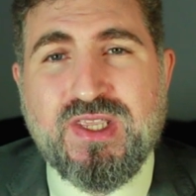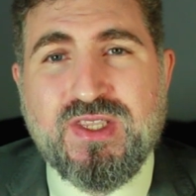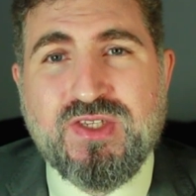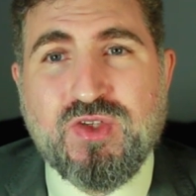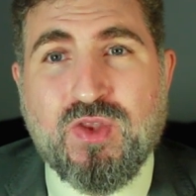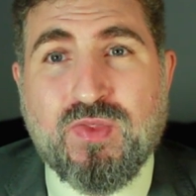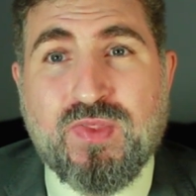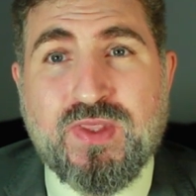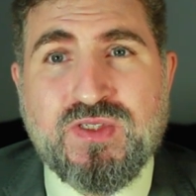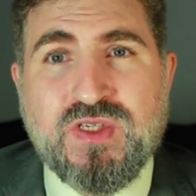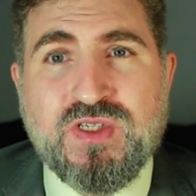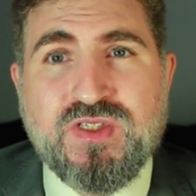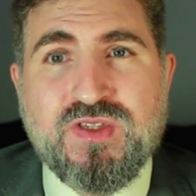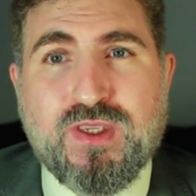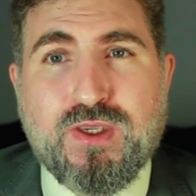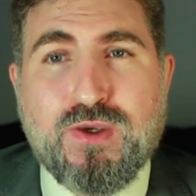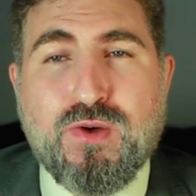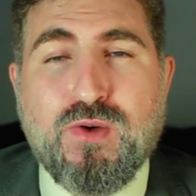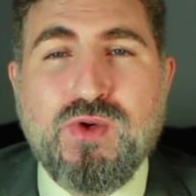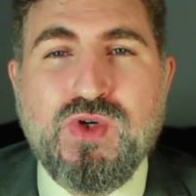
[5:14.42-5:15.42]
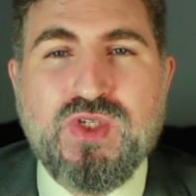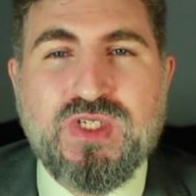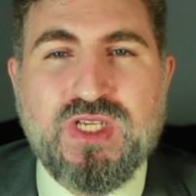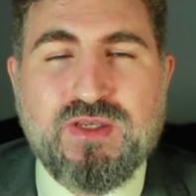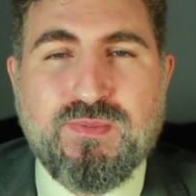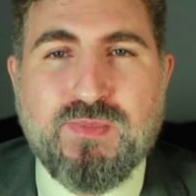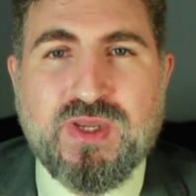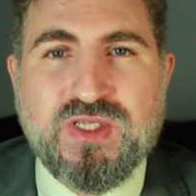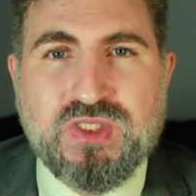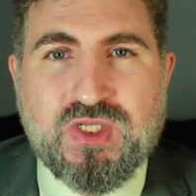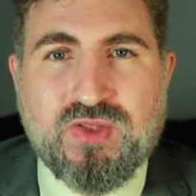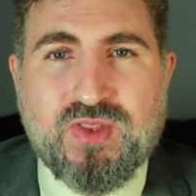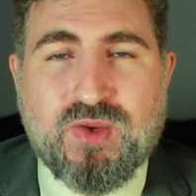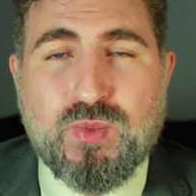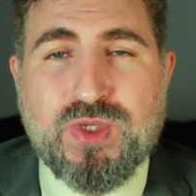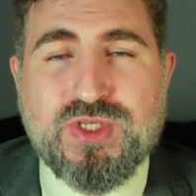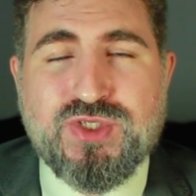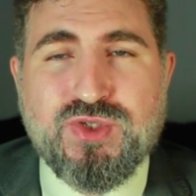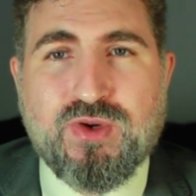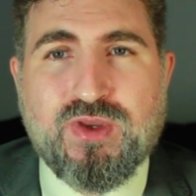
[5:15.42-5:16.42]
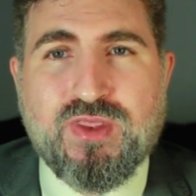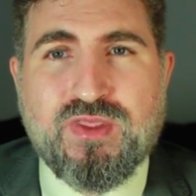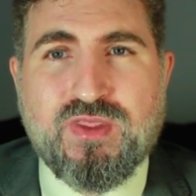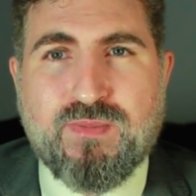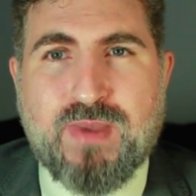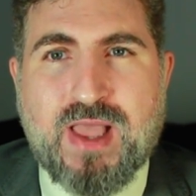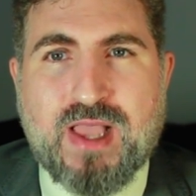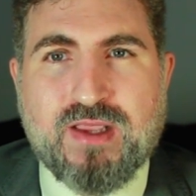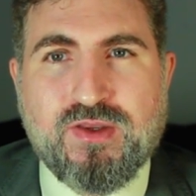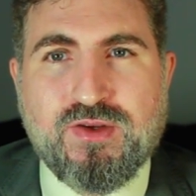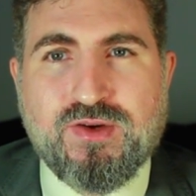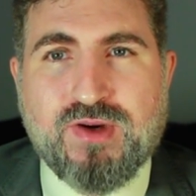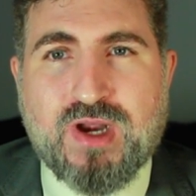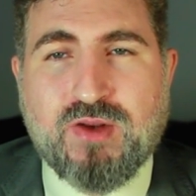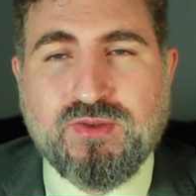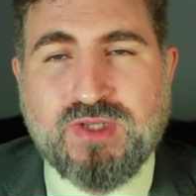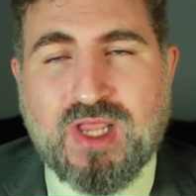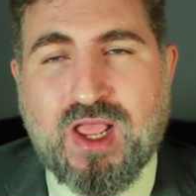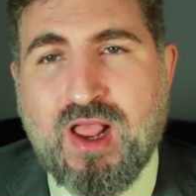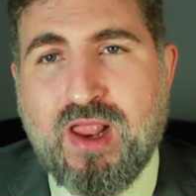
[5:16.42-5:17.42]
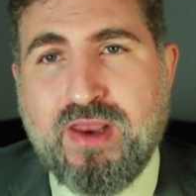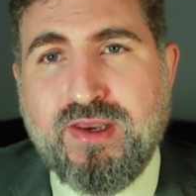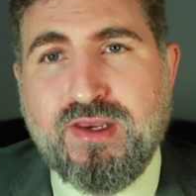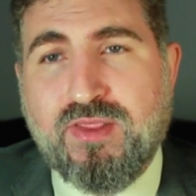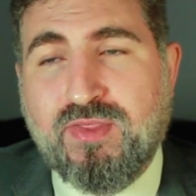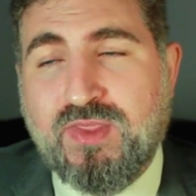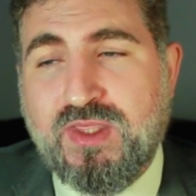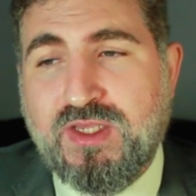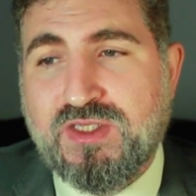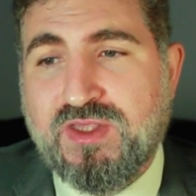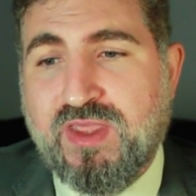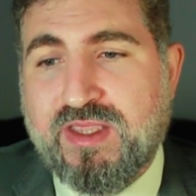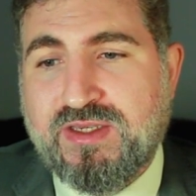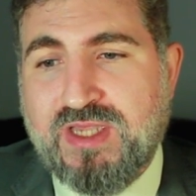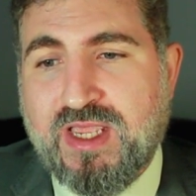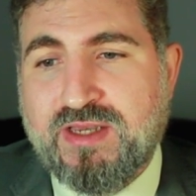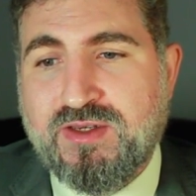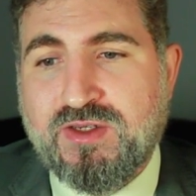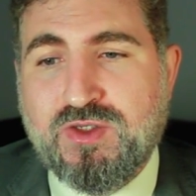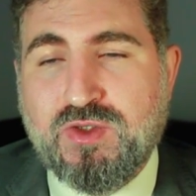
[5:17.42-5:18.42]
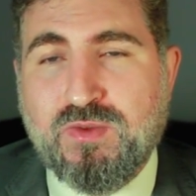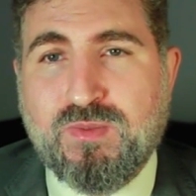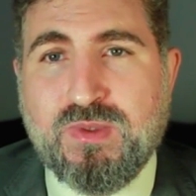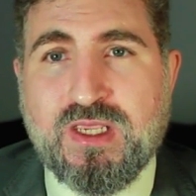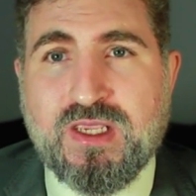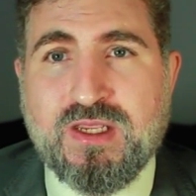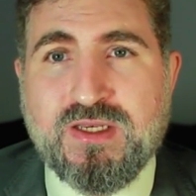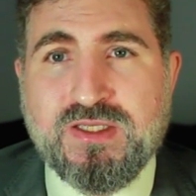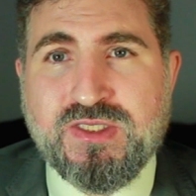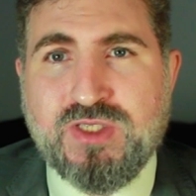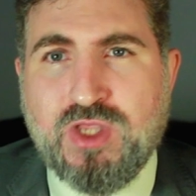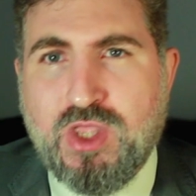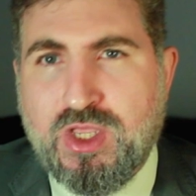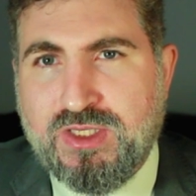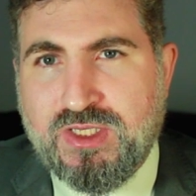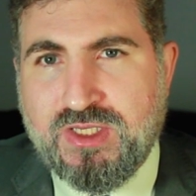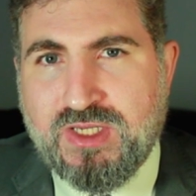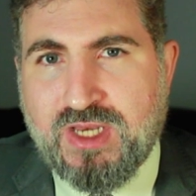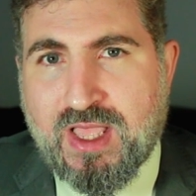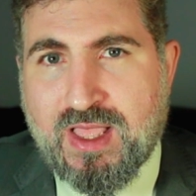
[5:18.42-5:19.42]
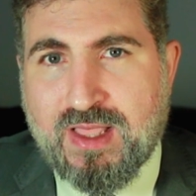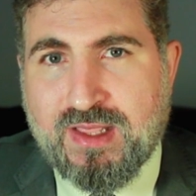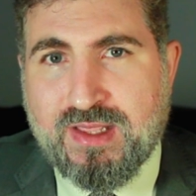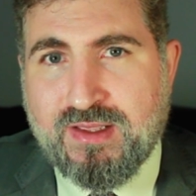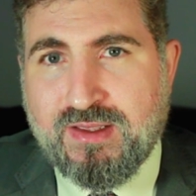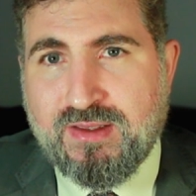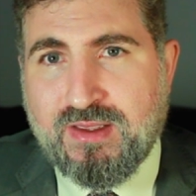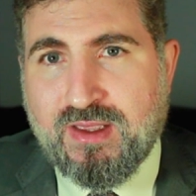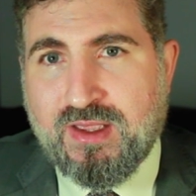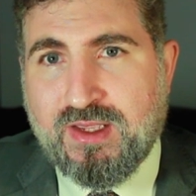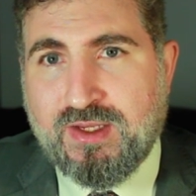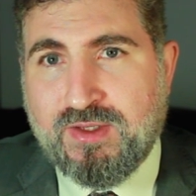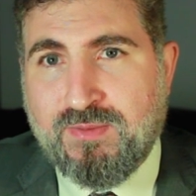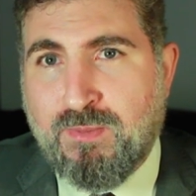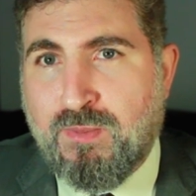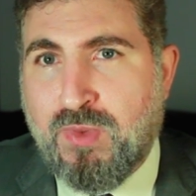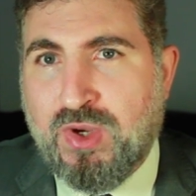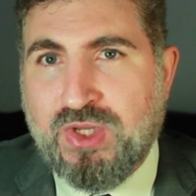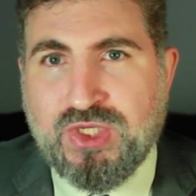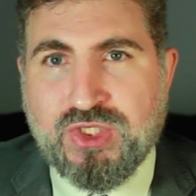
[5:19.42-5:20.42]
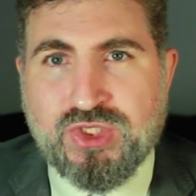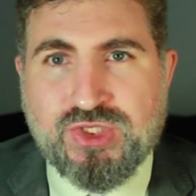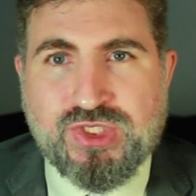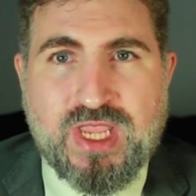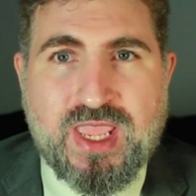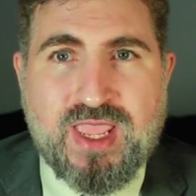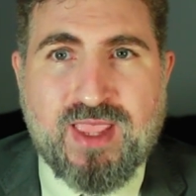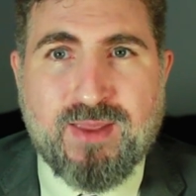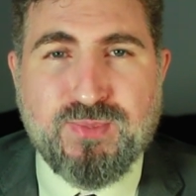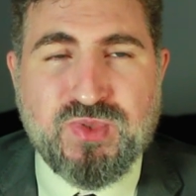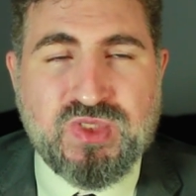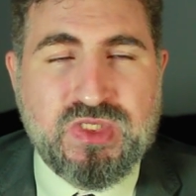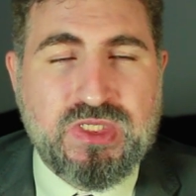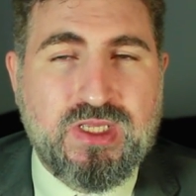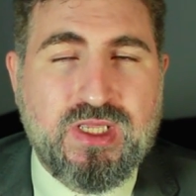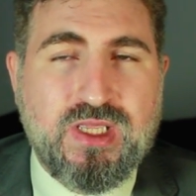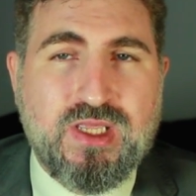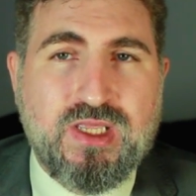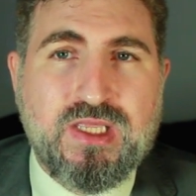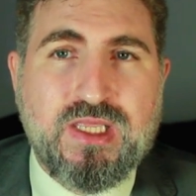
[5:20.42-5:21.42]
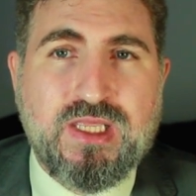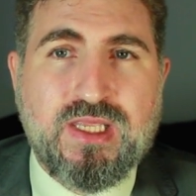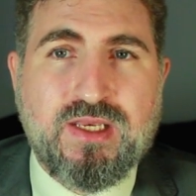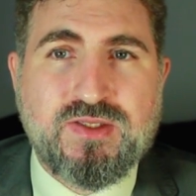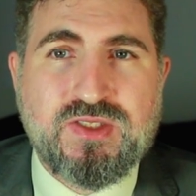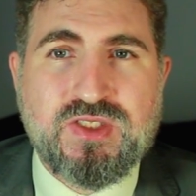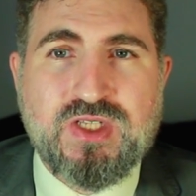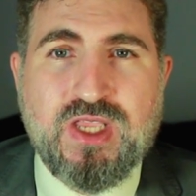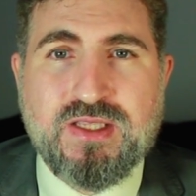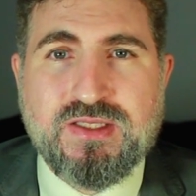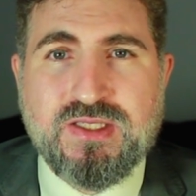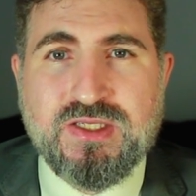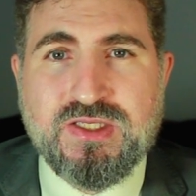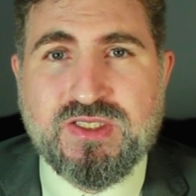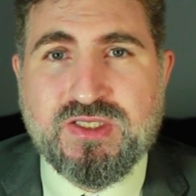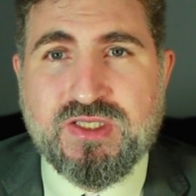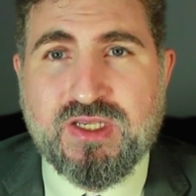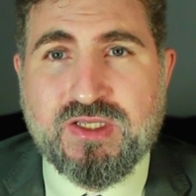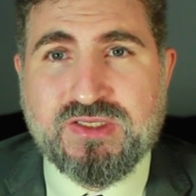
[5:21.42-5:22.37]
So this is the corset muscle that we took in the background. And these, they tend to be in certain body shapes, in certain